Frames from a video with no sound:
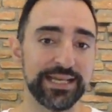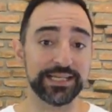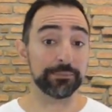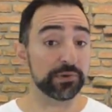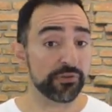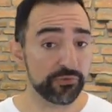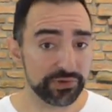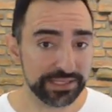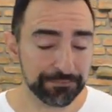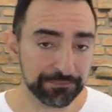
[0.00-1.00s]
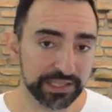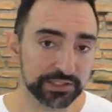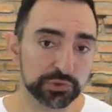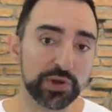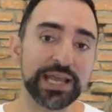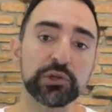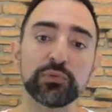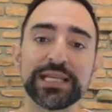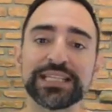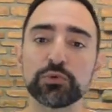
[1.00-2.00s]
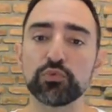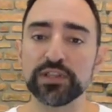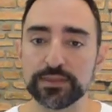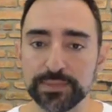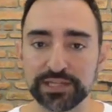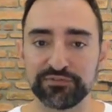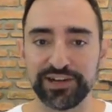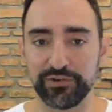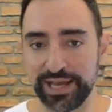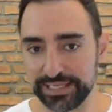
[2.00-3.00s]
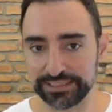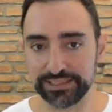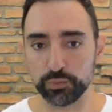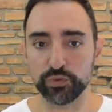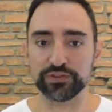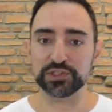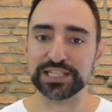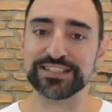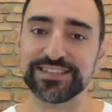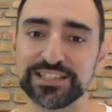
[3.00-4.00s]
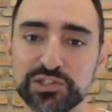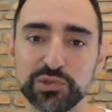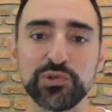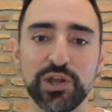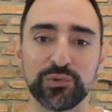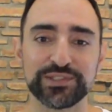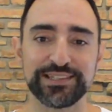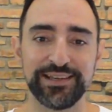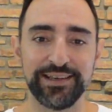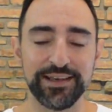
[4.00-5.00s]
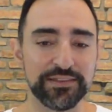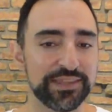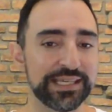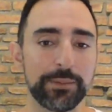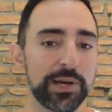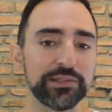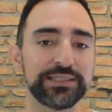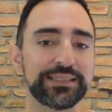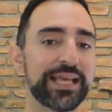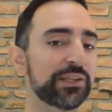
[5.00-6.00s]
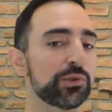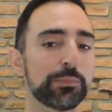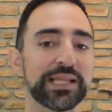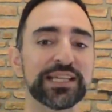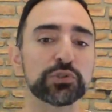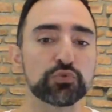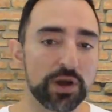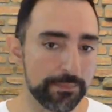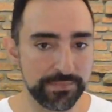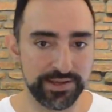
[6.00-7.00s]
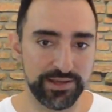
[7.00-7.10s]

And number 3, try creating rhythmic variety with just these 2 notes. Think about it like you're playing a drum.